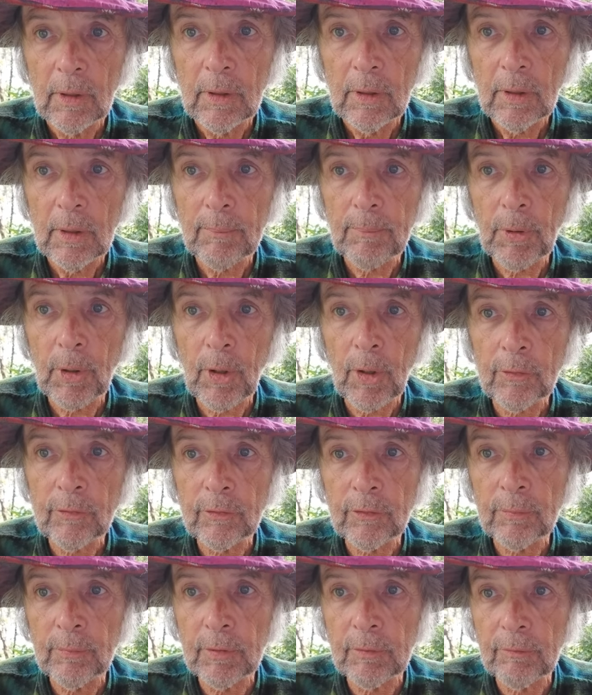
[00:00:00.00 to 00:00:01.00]
He
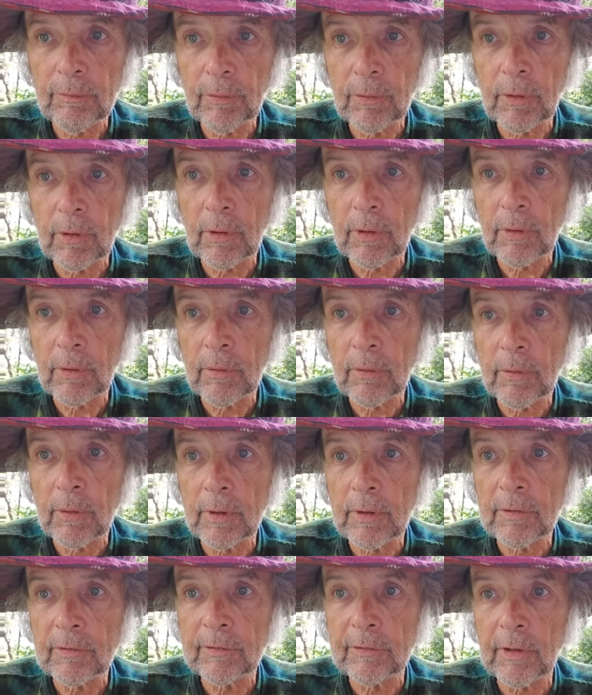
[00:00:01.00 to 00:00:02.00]
pauses before
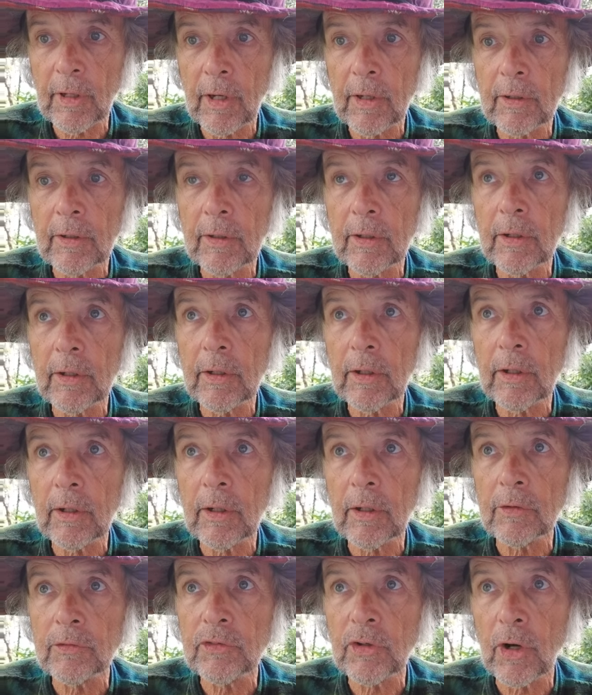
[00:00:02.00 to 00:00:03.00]
the slightly
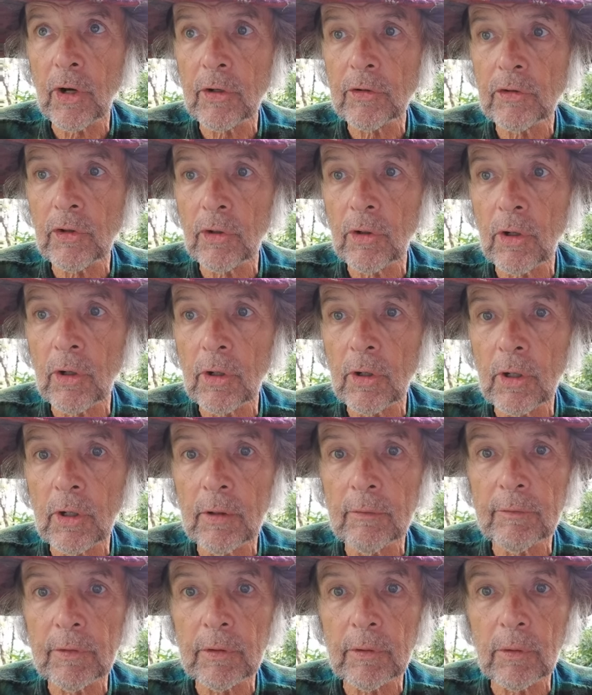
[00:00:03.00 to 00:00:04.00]
ajar door
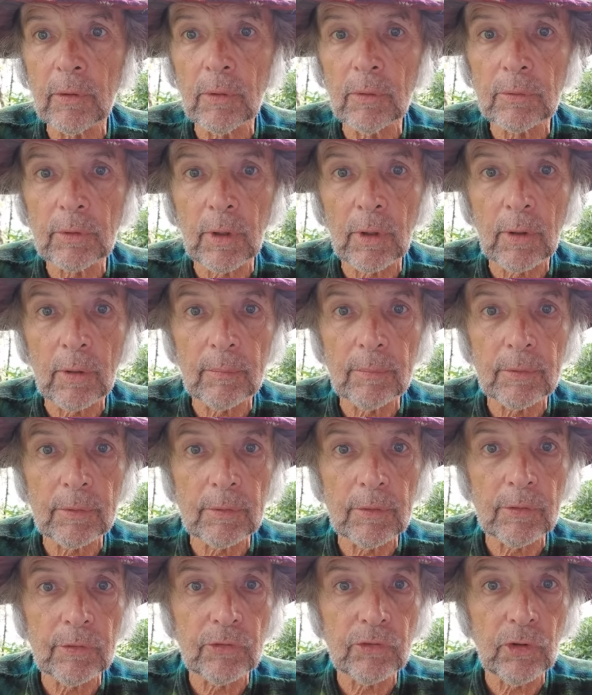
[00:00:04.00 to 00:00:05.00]
of an old
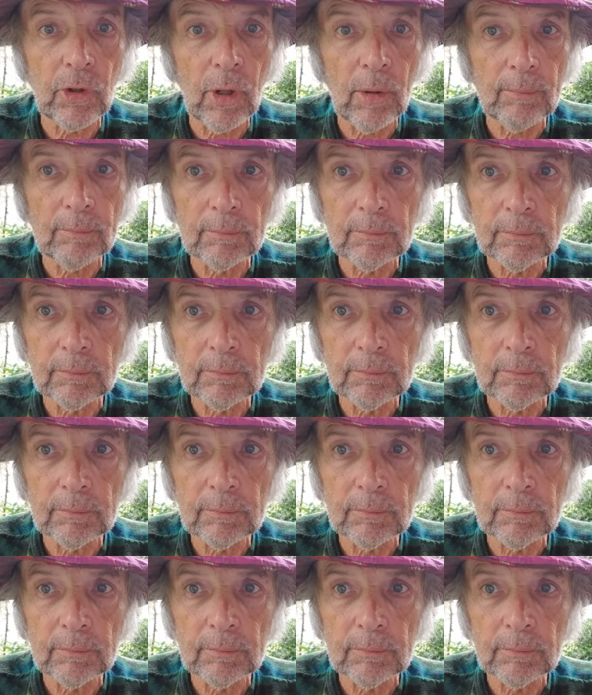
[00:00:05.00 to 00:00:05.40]
carpenter shop.